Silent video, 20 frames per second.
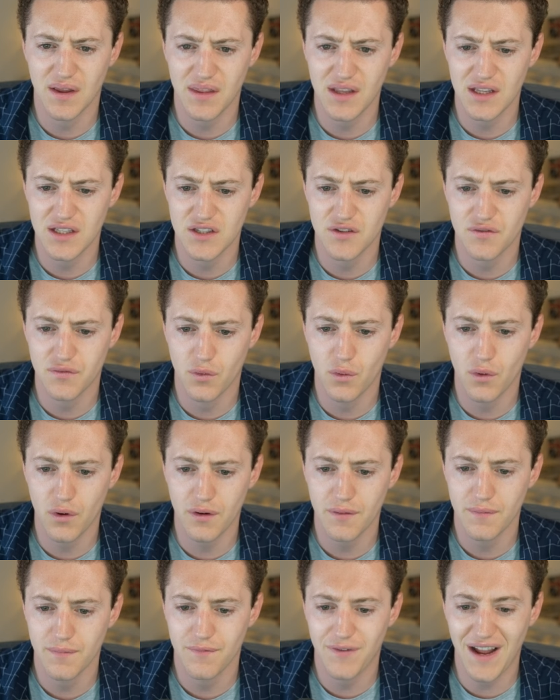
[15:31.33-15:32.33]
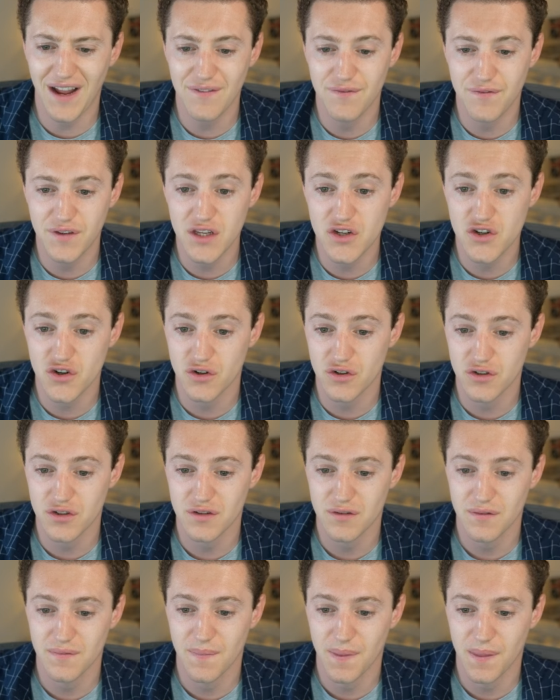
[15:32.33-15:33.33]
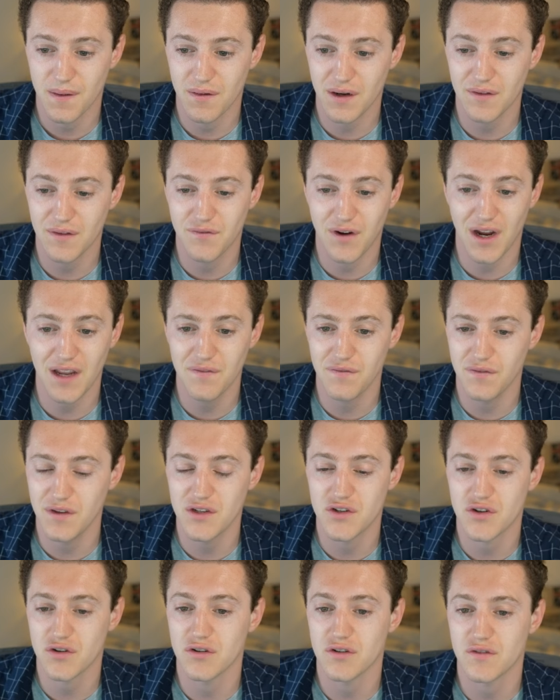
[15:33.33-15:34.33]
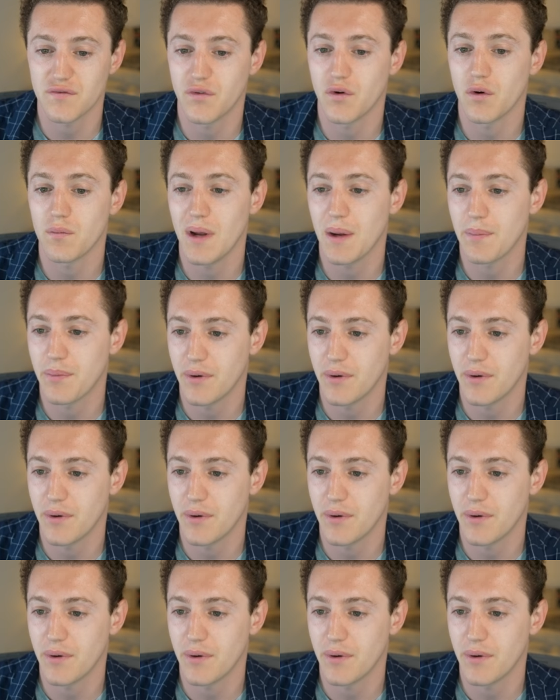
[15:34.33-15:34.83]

I think it's 5 features. All right, 5 features for my